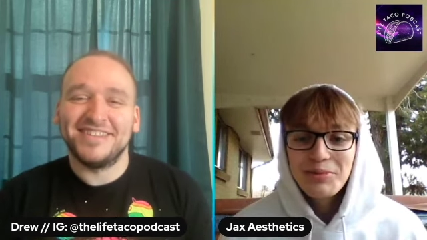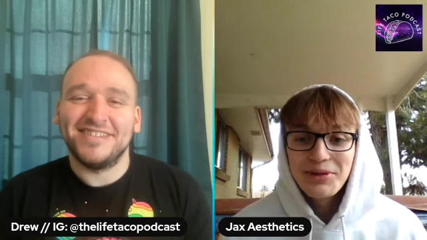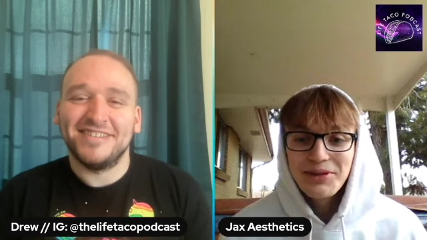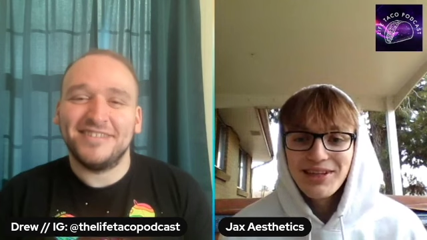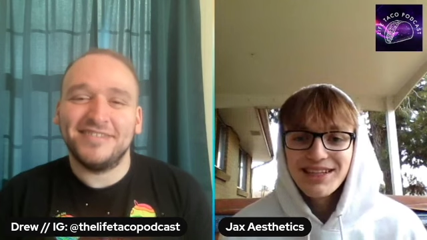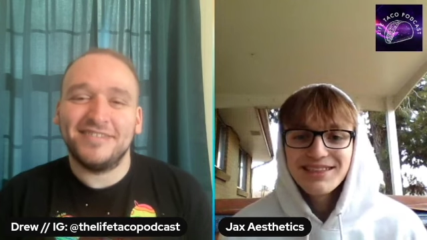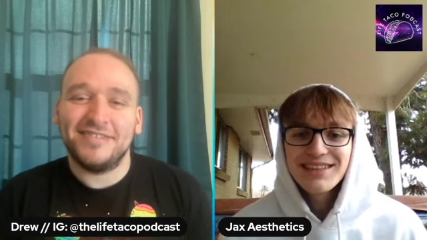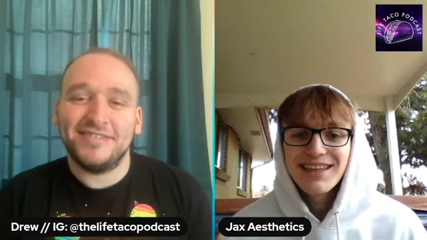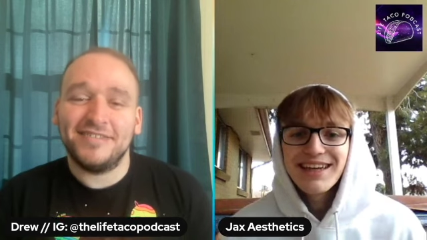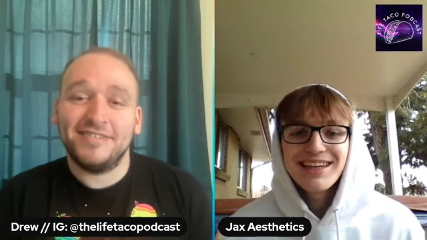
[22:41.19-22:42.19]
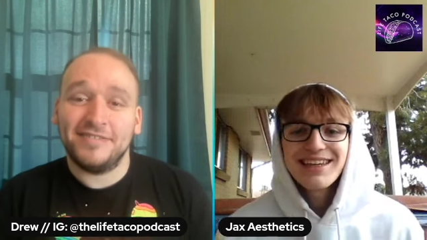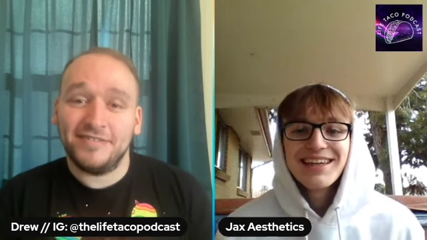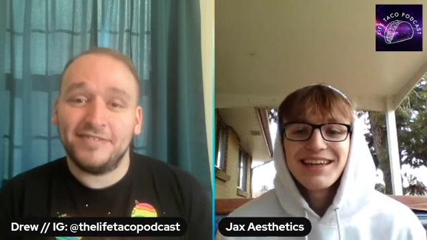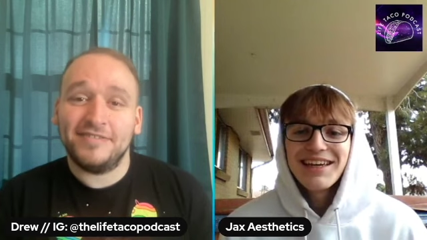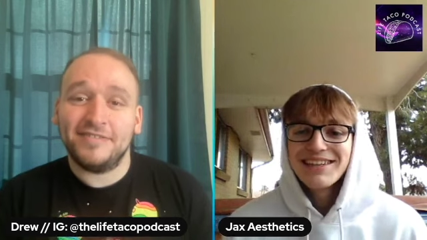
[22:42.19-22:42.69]
Speaker 1: buildings. Like
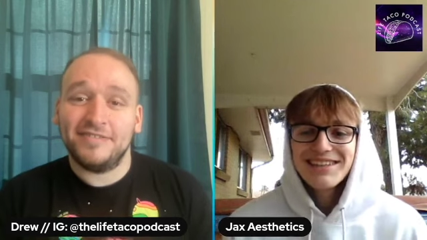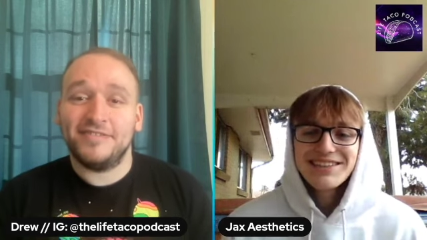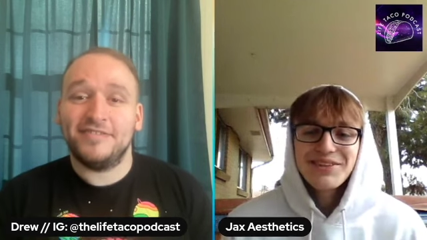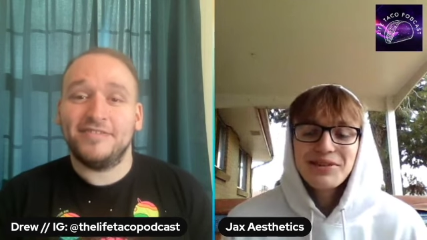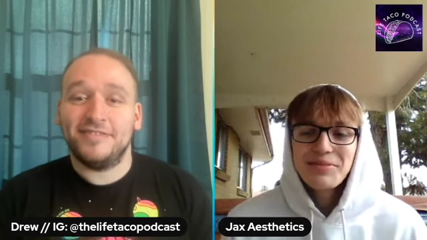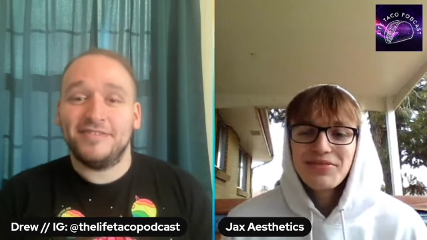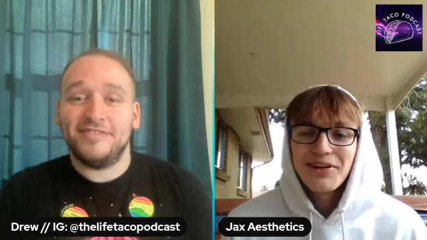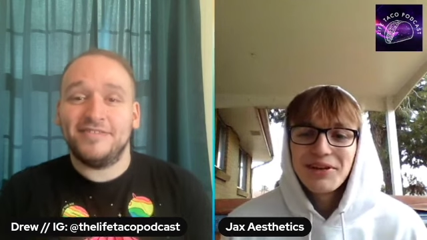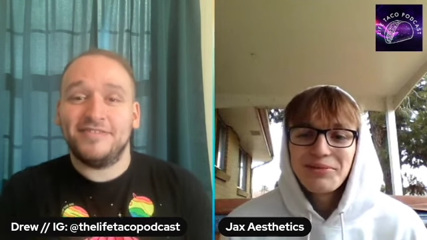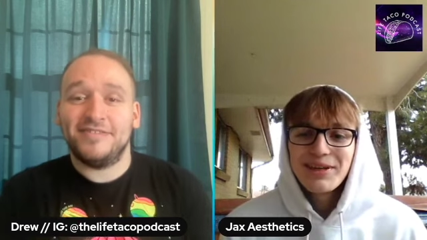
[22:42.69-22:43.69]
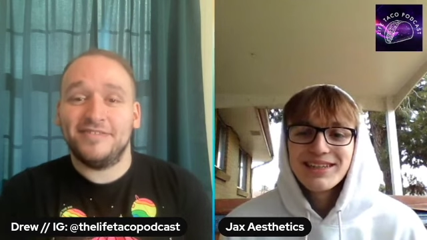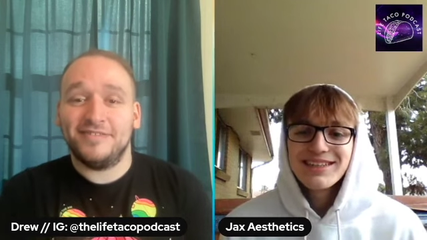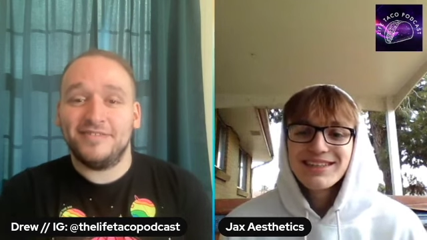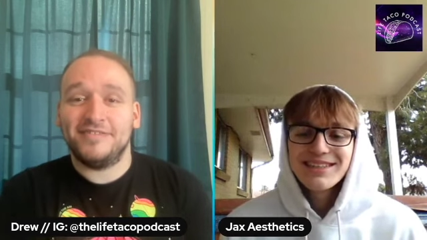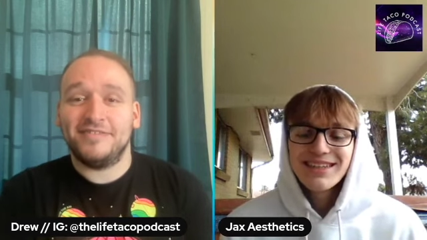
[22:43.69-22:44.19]
it's, it's always been fun to me to
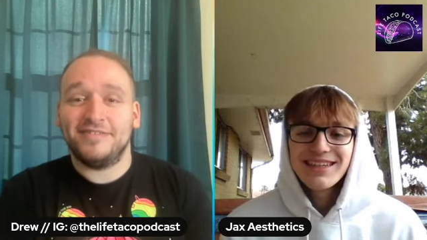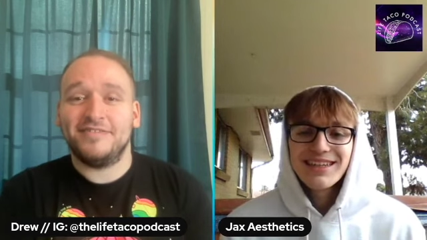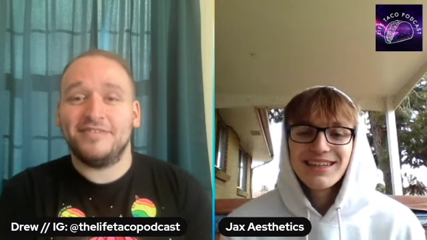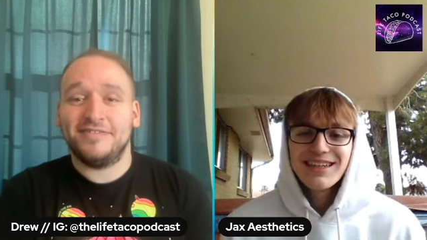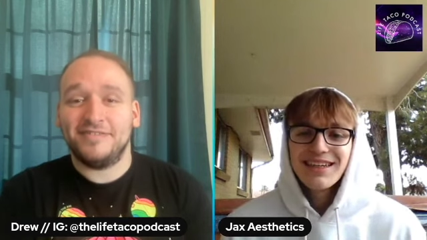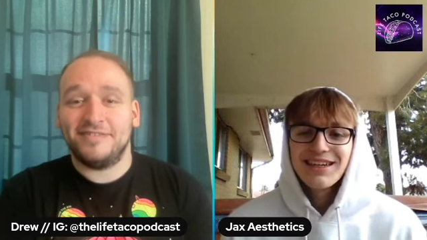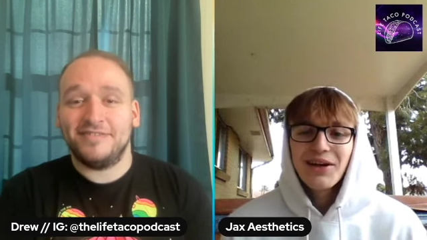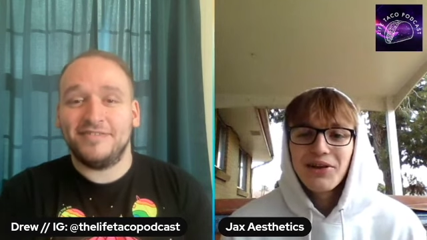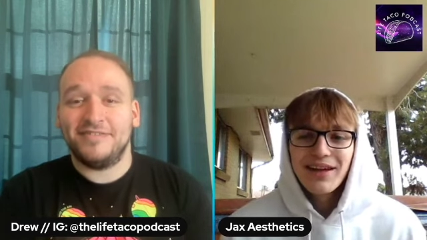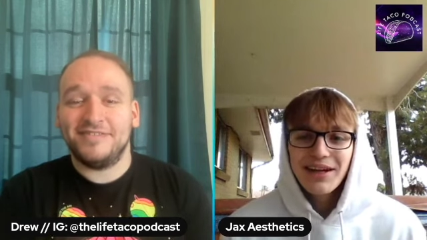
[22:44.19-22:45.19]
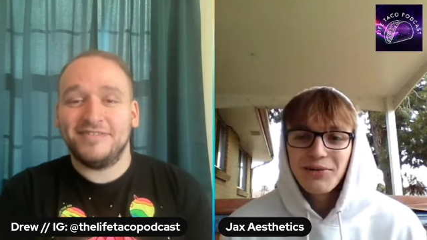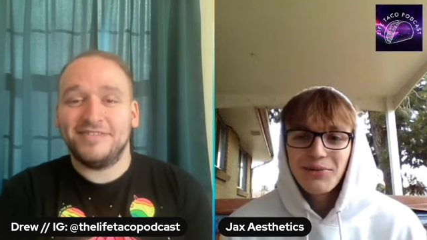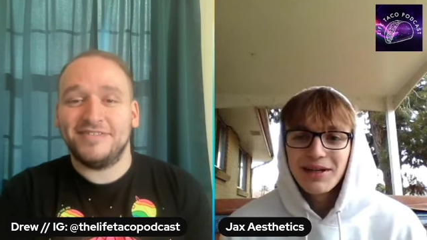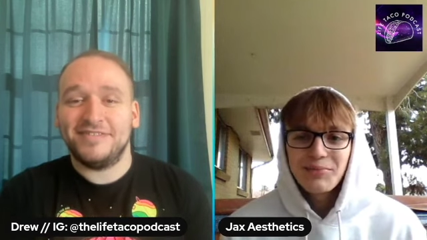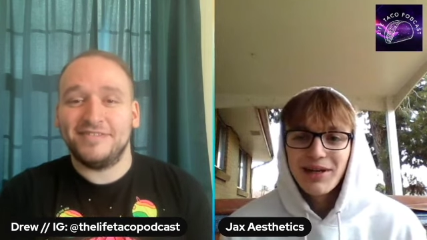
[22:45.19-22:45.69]
just like go to like a
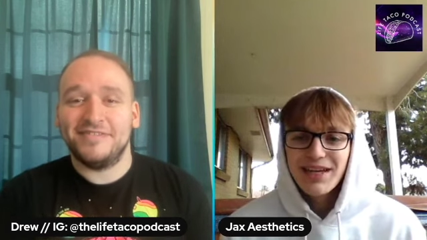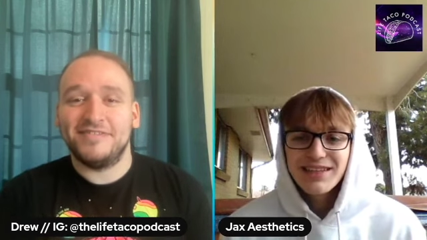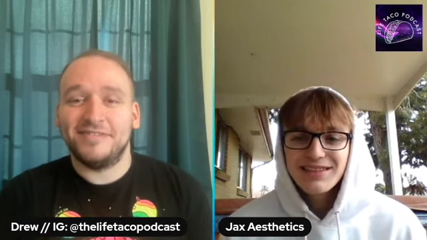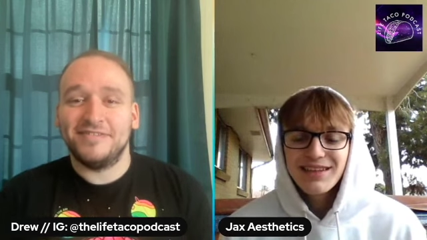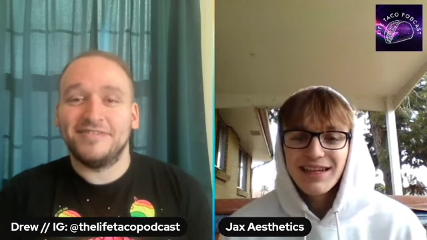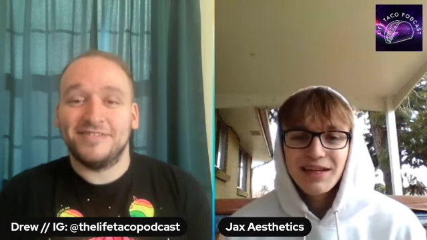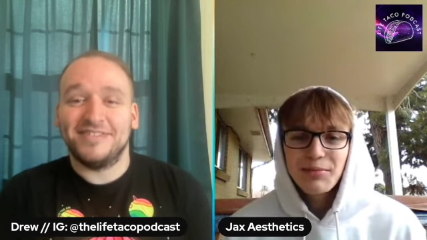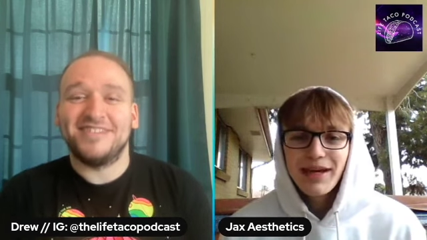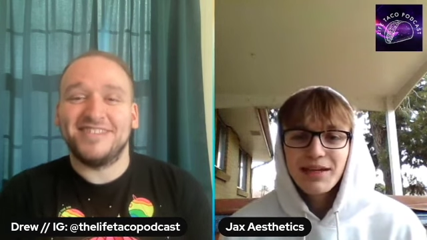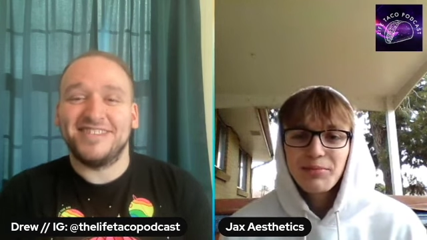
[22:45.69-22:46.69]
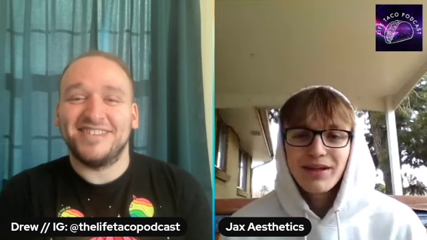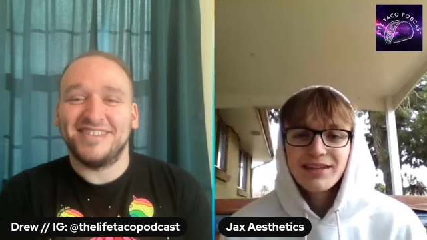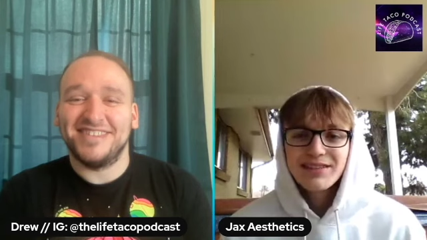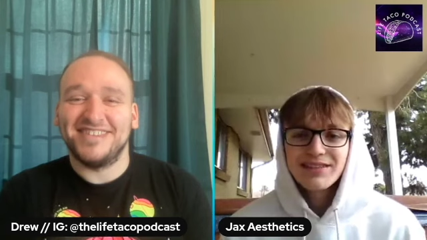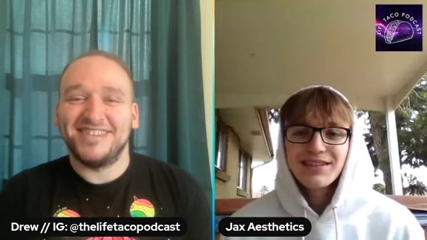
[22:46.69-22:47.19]
weird place, like an abandoned
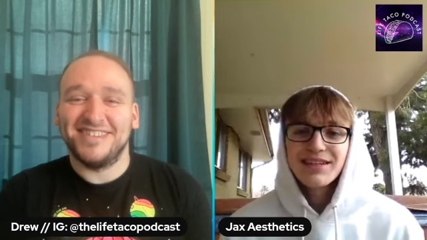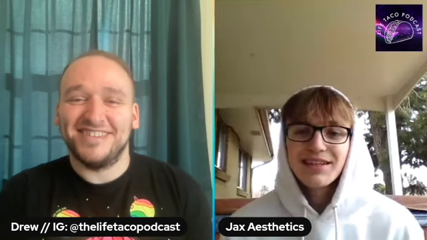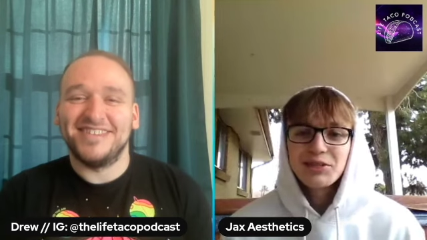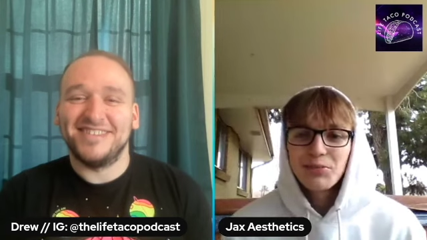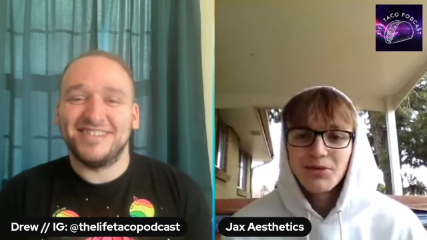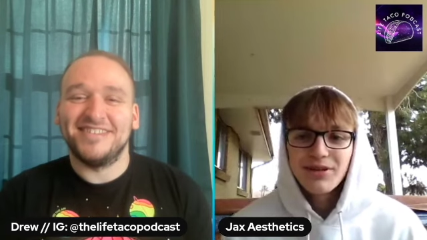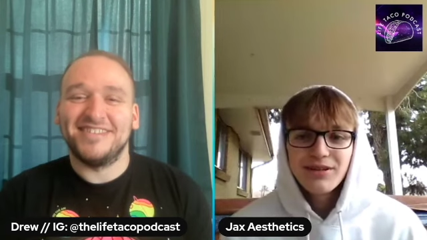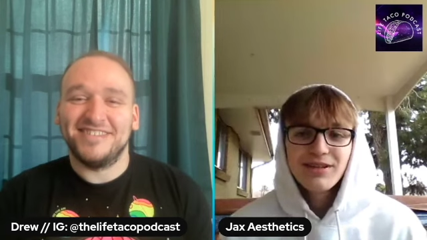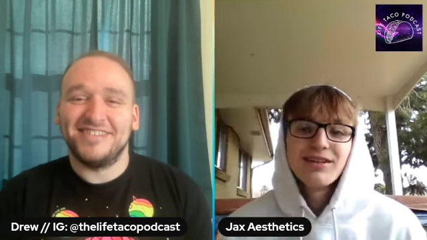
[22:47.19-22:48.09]
place, and just like explore.